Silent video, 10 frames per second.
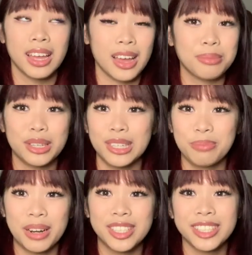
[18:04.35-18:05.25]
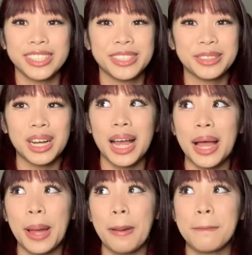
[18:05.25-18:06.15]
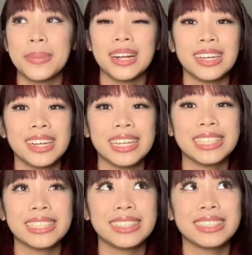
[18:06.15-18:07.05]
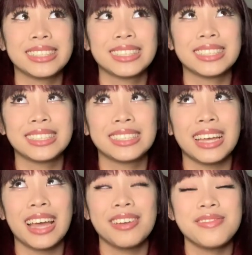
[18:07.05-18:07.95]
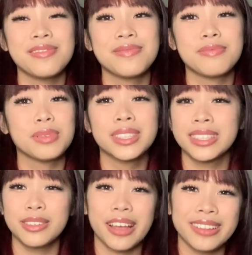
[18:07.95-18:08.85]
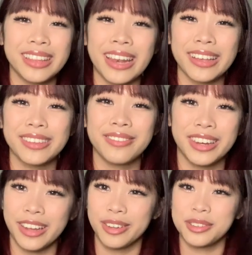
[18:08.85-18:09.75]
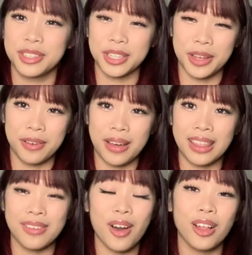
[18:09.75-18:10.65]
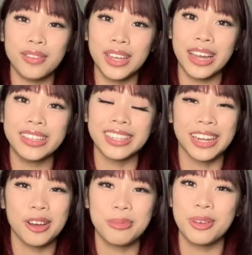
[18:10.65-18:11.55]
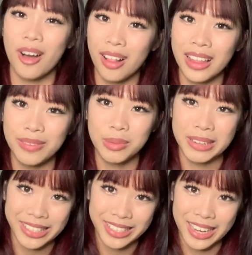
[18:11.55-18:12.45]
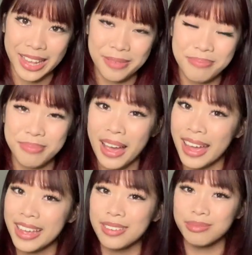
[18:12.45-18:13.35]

I'm not gonna pressure you. But I will see you guys in the next video. So I love all of you guys, and I hope you all have a blessed day. Bye.